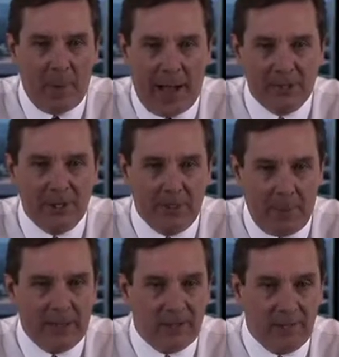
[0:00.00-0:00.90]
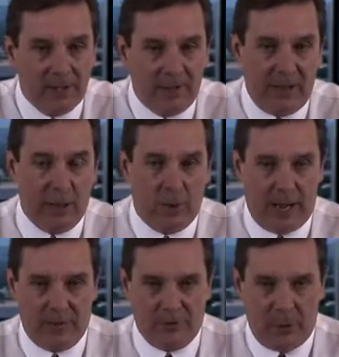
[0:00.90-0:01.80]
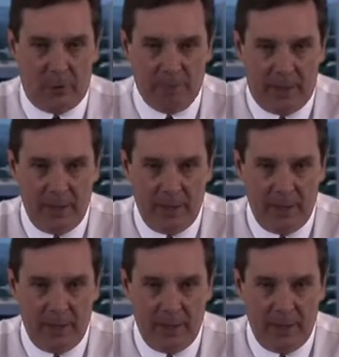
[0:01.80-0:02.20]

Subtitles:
box at the base of this video console.